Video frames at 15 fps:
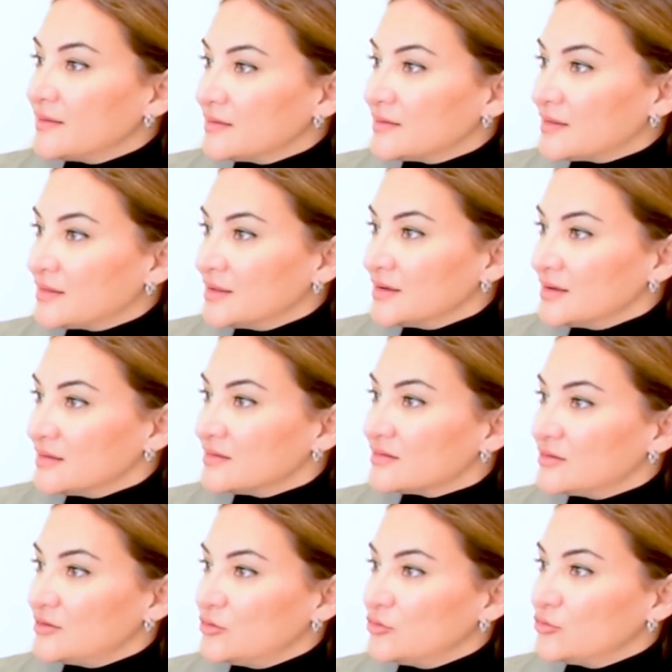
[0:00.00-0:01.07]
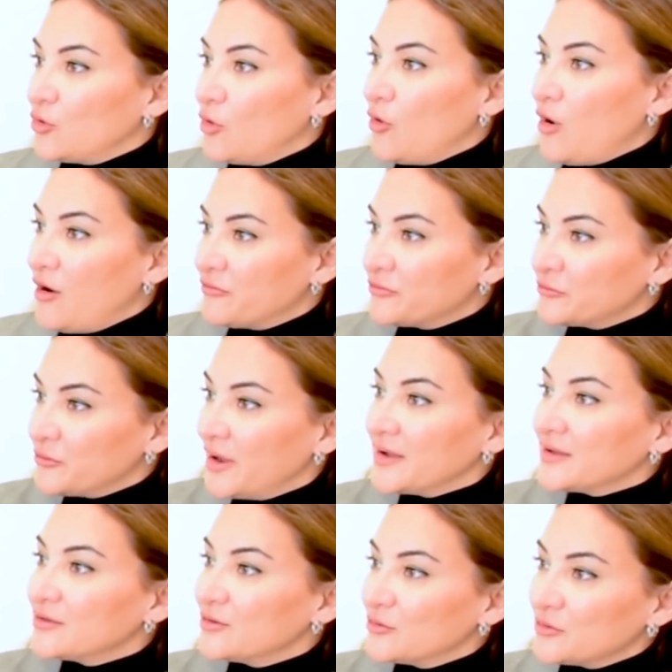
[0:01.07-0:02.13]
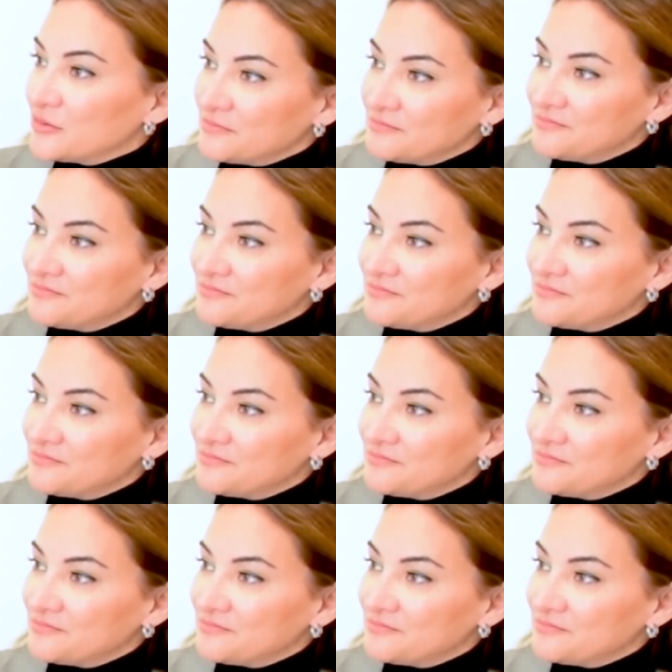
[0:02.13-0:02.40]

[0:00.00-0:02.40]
the thing is, you go off track, you